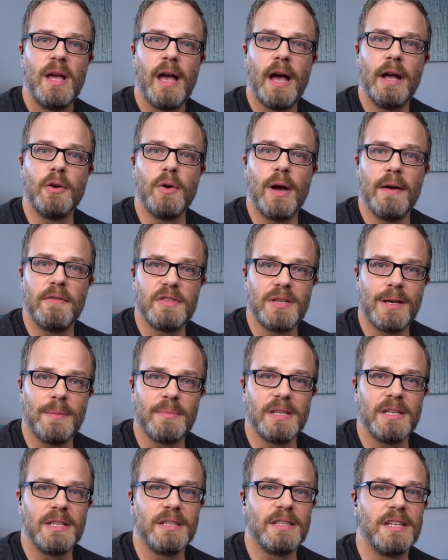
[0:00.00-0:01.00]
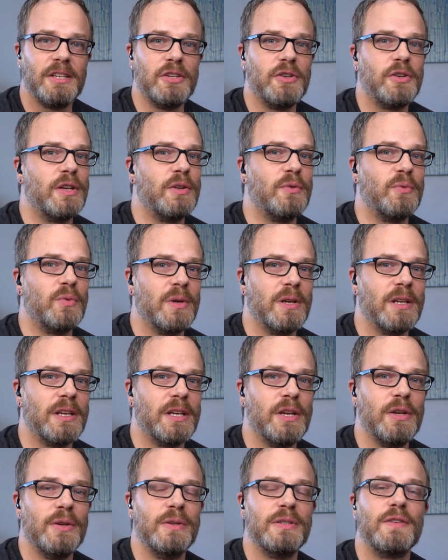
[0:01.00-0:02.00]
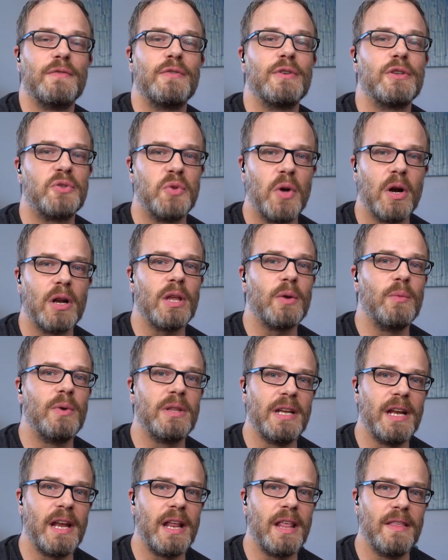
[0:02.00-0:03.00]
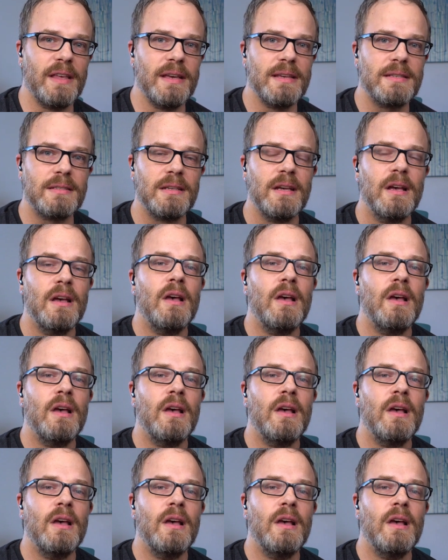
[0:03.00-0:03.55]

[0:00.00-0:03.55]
and you'll have something that you can really use. If you're struggling with any of this